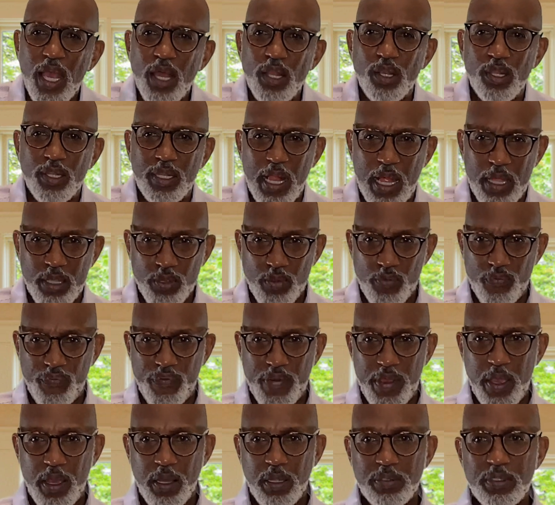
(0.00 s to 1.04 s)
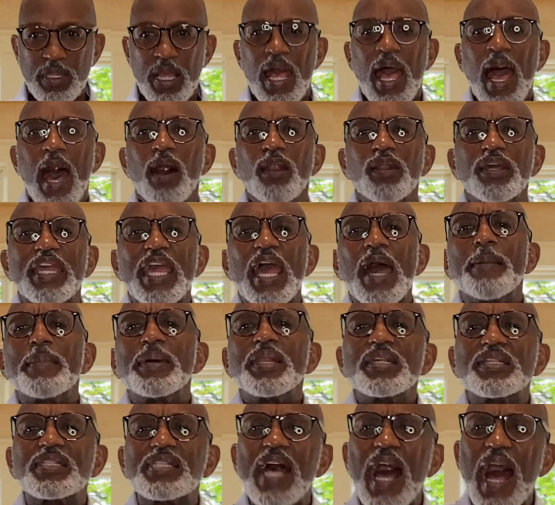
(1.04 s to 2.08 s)
it looked like you failed. I don't care how
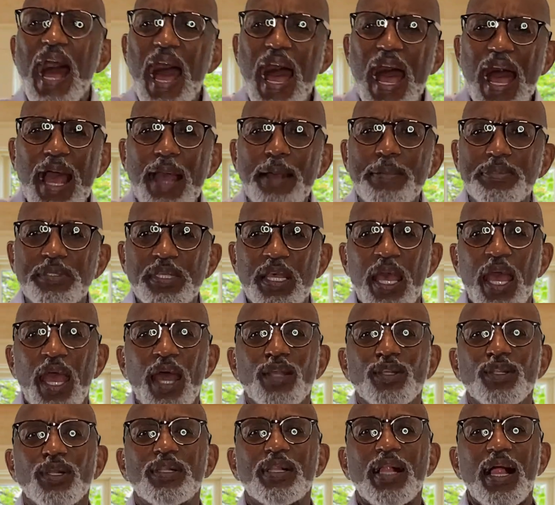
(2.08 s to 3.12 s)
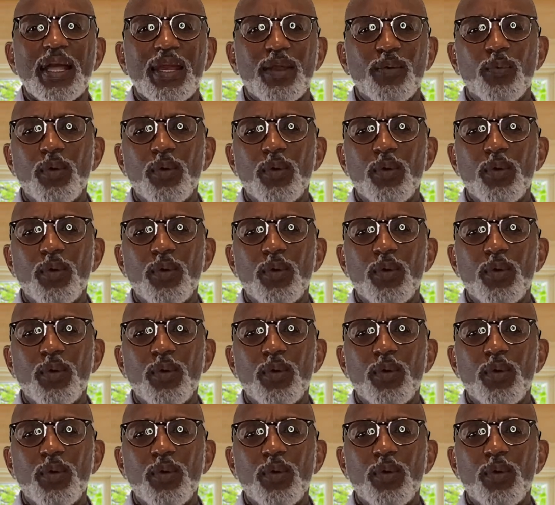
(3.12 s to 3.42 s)
many times it looked like it